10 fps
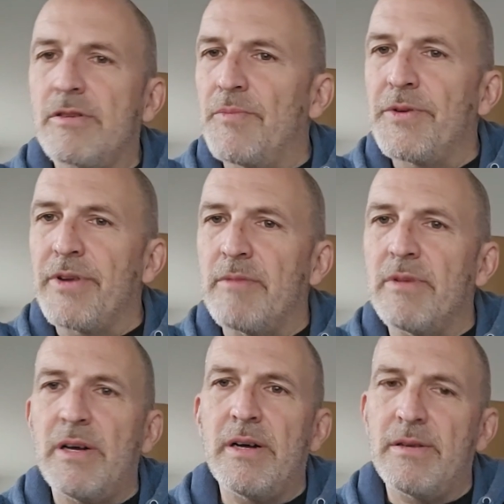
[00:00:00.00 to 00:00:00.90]
computer
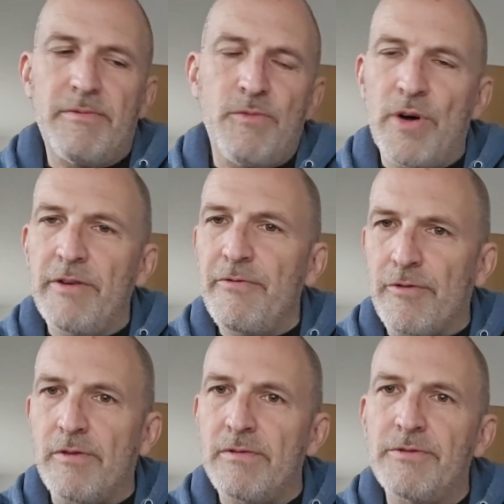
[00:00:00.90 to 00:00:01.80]
number 1
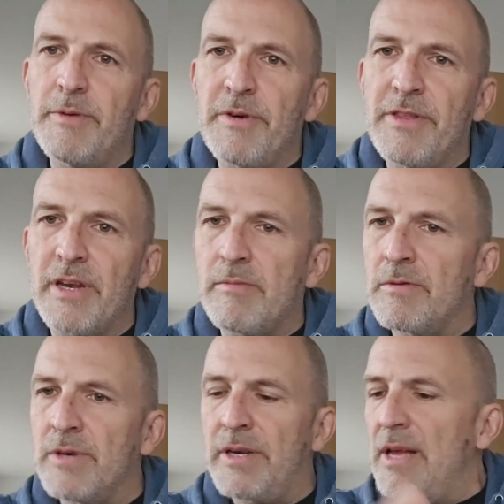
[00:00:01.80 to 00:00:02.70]
for rebreather number
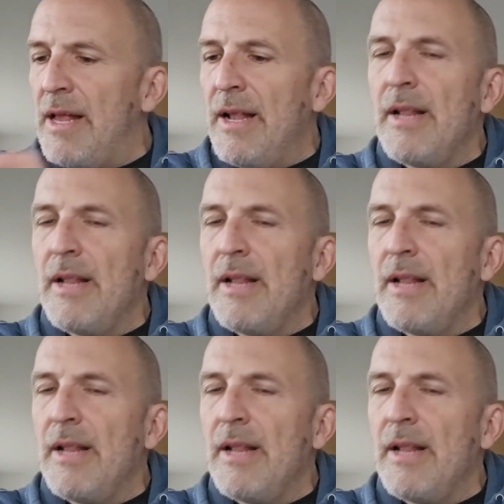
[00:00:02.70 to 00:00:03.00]
1,